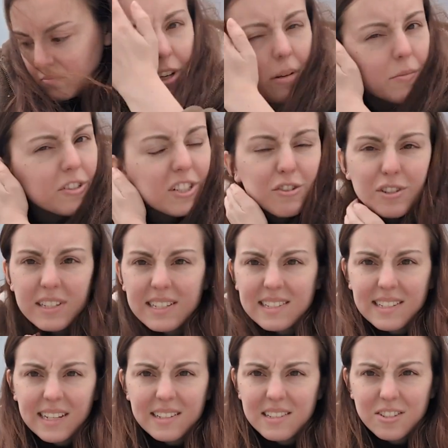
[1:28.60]
I'm just using
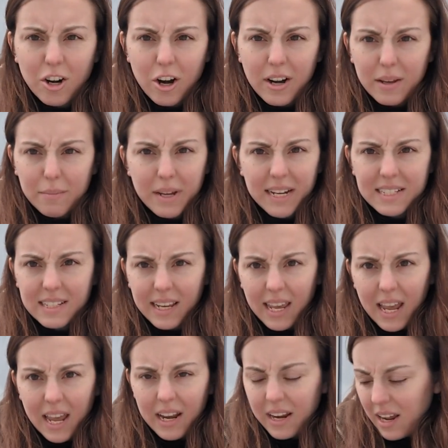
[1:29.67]
seed starting mix
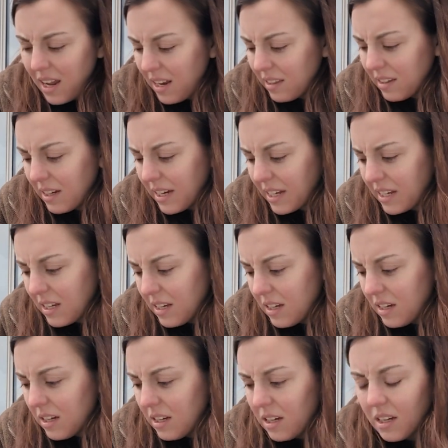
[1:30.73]
again and like
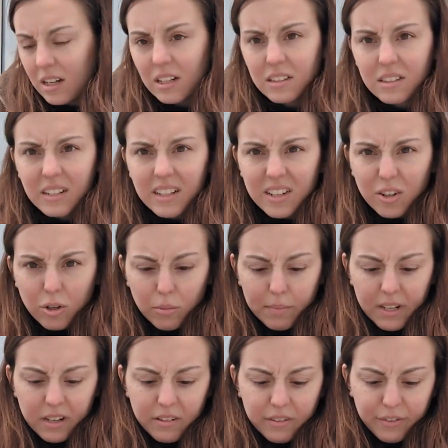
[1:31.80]
little
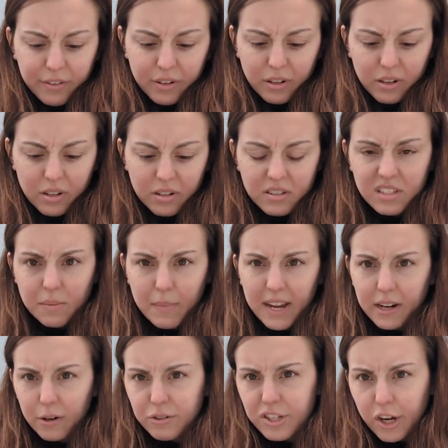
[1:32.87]
bit of
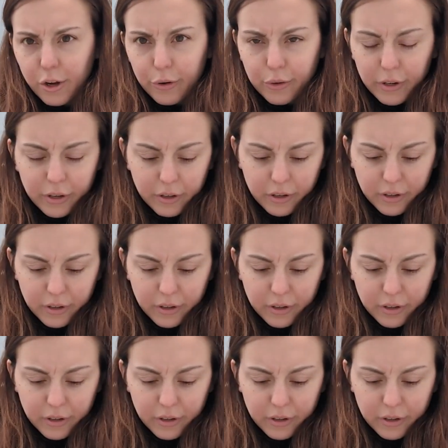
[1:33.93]
tomato tone.